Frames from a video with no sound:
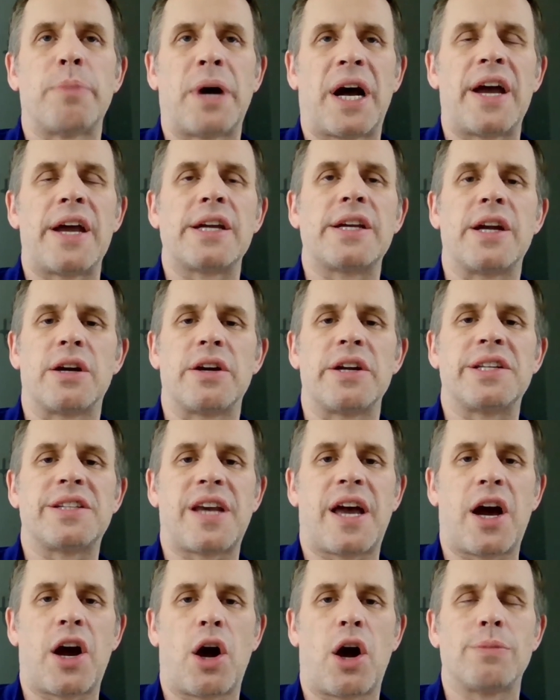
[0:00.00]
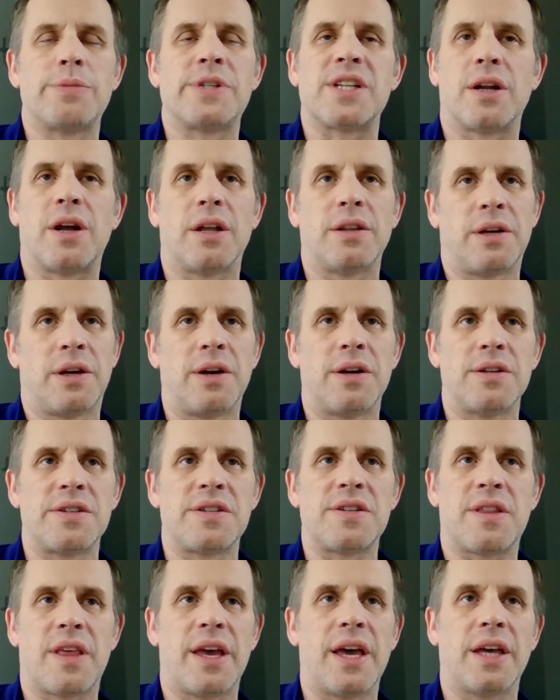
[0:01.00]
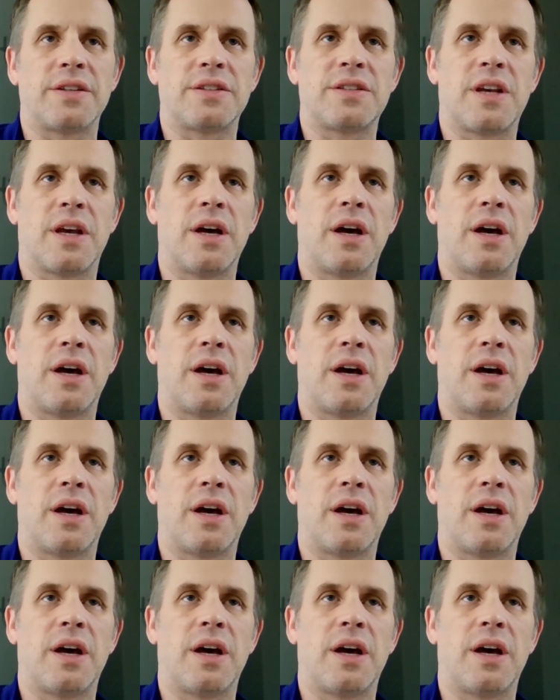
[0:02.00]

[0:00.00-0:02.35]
by Gary Taubes and others, that